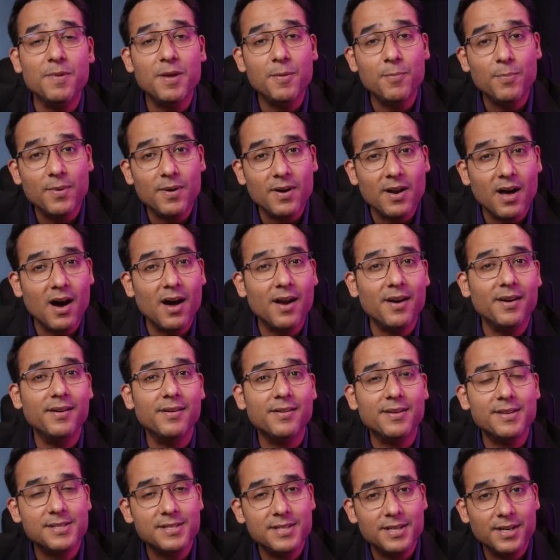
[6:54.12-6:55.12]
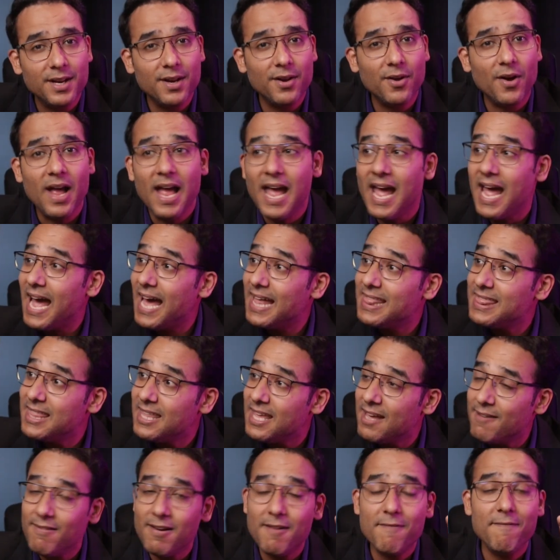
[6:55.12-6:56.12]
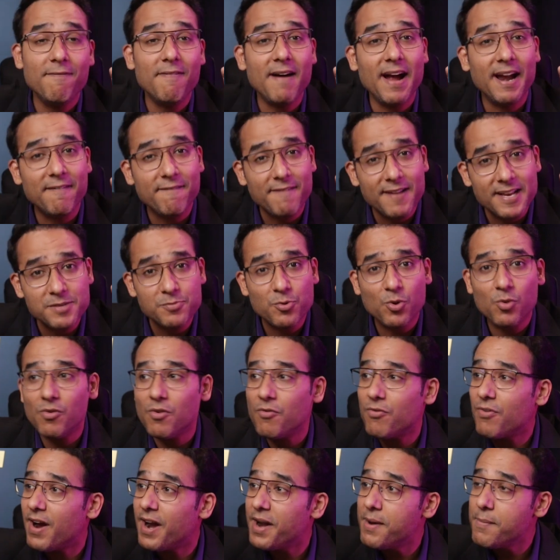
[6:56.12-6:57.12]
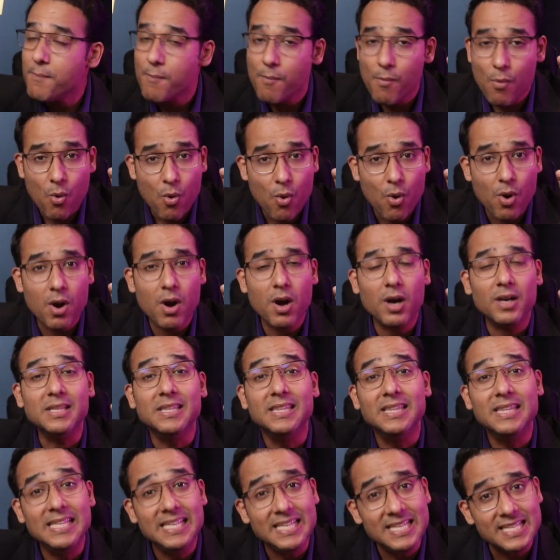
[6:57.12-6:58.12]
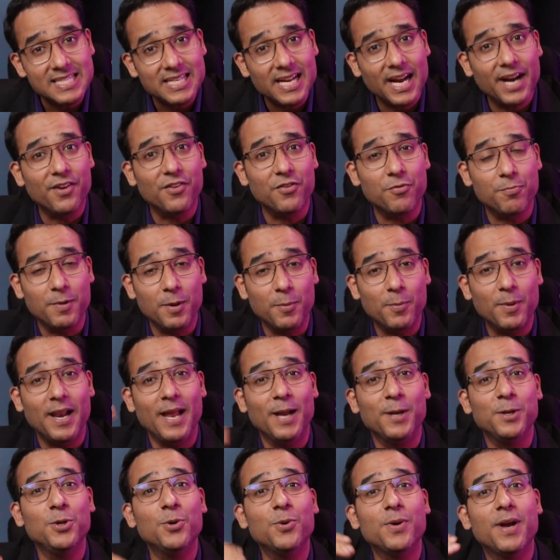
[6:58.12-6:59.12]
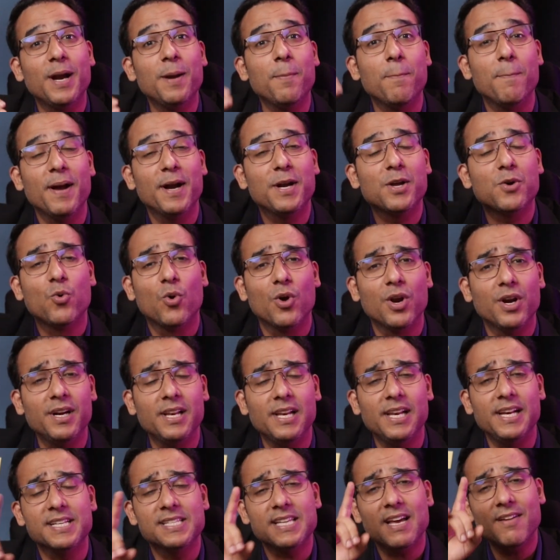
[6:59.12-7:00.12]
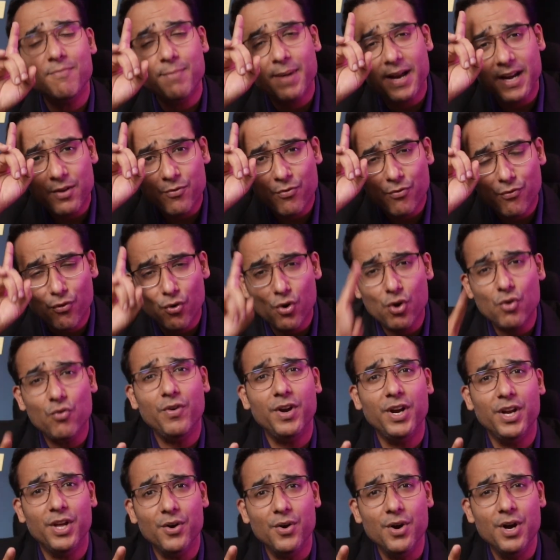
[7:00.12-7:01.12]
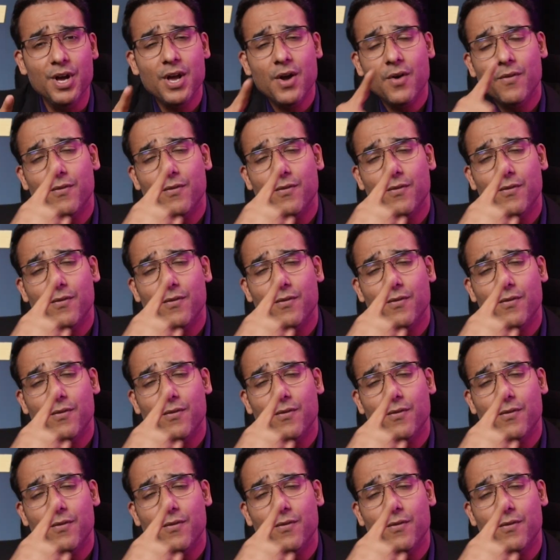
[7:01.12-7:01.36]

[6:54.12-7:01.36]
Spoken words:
of people are interested in you, and they will find, Facebook will find more these kind of people, and you get better quality leads. I've made a full video,